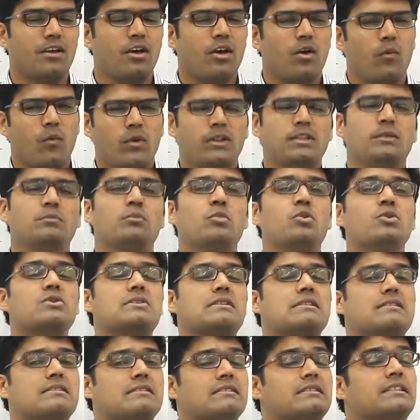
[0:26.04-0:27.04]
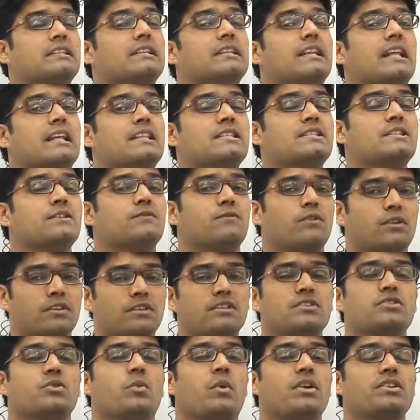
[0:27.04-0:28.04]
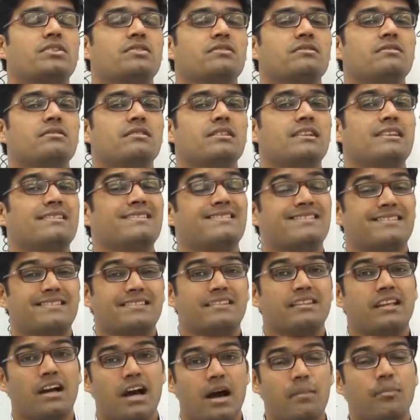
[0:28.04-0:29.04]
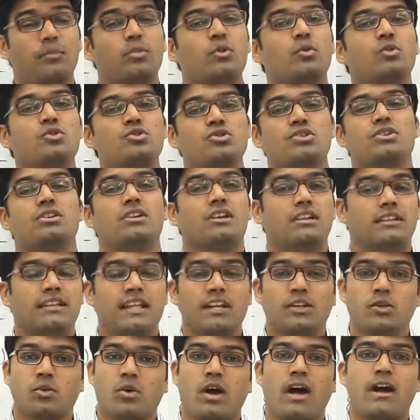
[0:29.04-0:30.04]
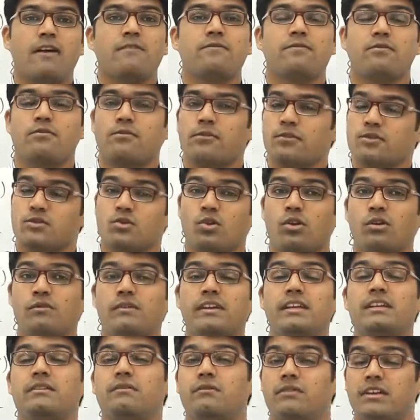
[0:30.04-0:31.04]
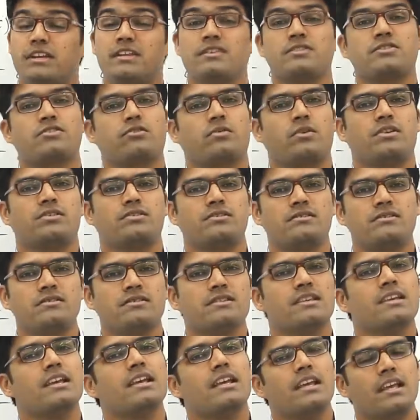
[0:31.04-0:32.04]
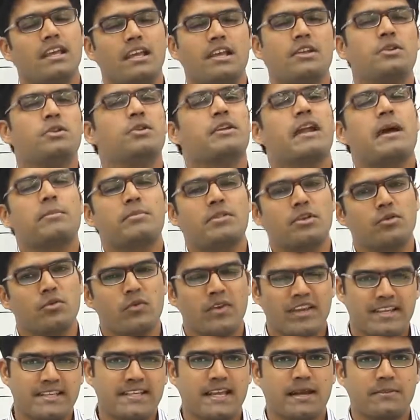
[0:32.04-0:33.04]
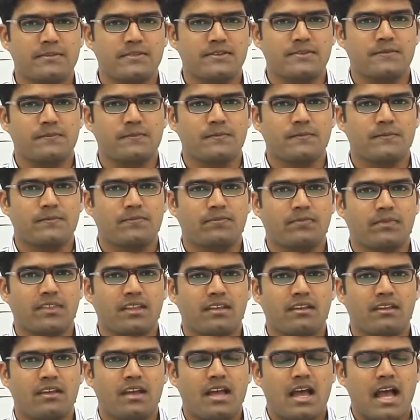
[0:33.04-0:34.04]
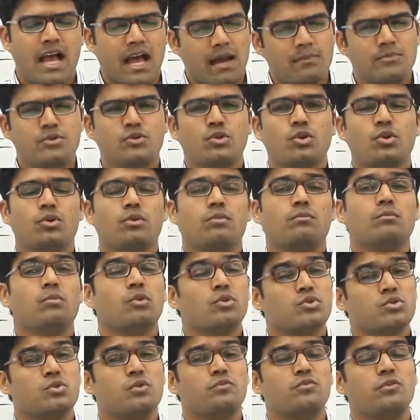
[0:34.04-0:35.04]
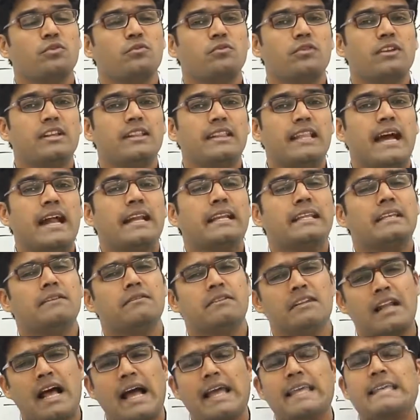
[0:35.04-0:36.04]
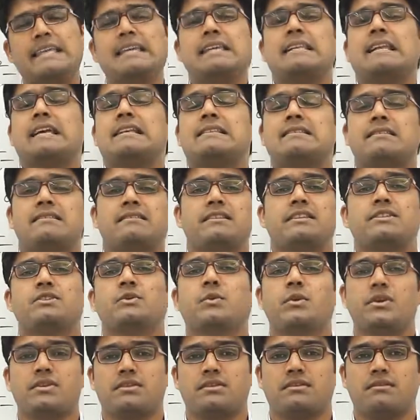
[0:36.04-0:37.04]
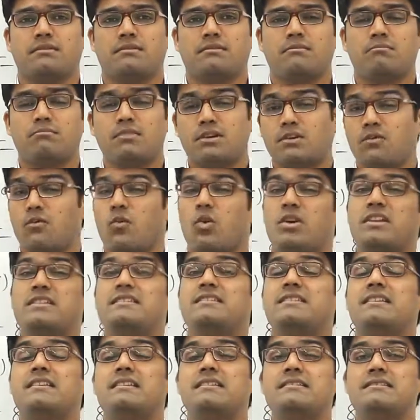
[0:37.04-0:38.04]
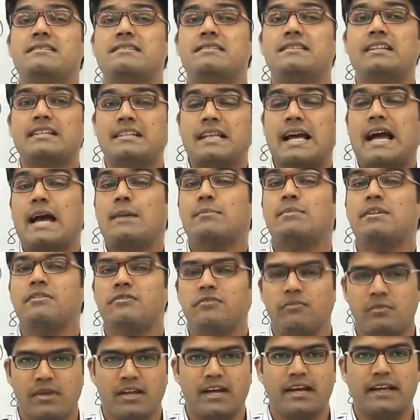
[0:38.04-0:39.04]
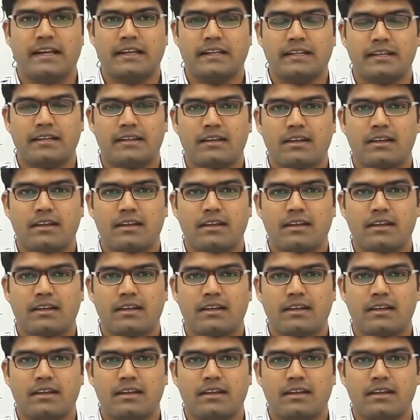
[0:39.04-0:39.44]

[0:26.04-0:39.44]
Well, the most certain answer for this question is the approach that you have for solving various questions in your aptitude exams. I'm sure most of you feel that even I can answer this question, but what is the reason that I'm left behind?